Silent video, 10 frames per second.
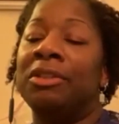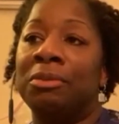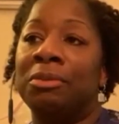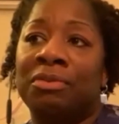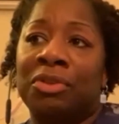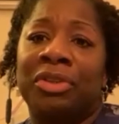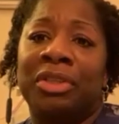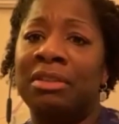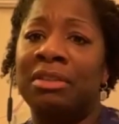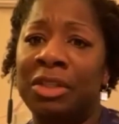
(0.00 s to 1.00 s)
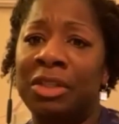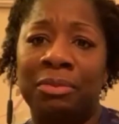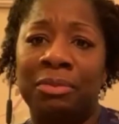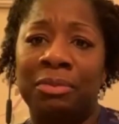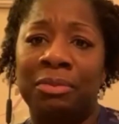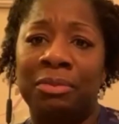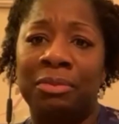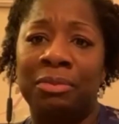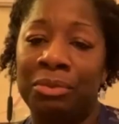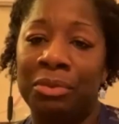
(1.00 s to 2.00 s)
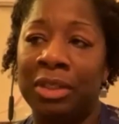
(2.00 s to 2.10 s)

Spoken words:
in terms of continuums. Like if you